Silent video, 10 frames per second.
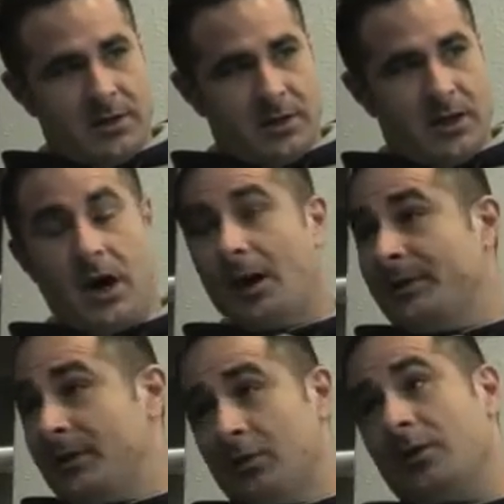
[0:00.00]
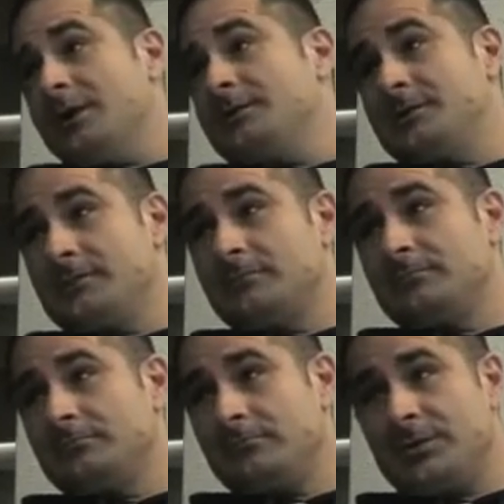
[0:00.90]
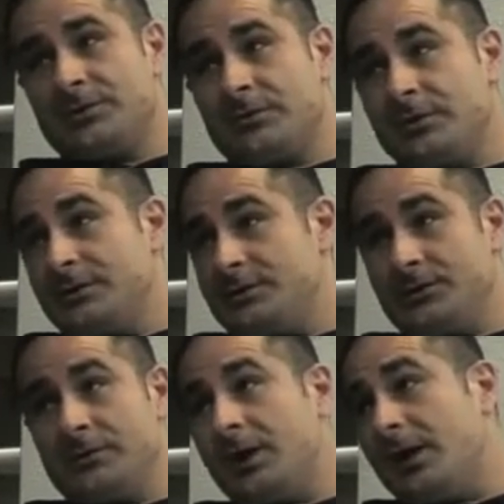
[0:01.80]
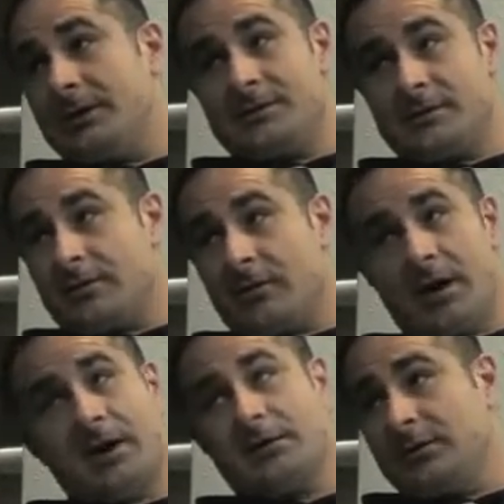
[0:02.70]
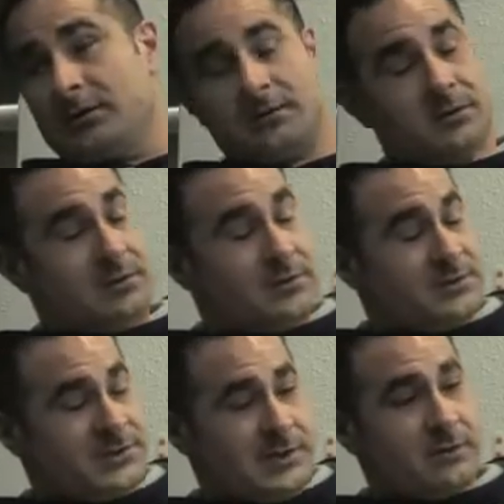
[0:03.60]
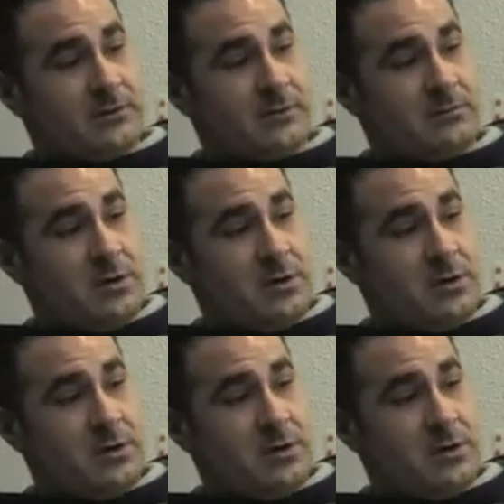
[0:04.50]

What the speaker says: common noise between the two lines, the ground and the signal,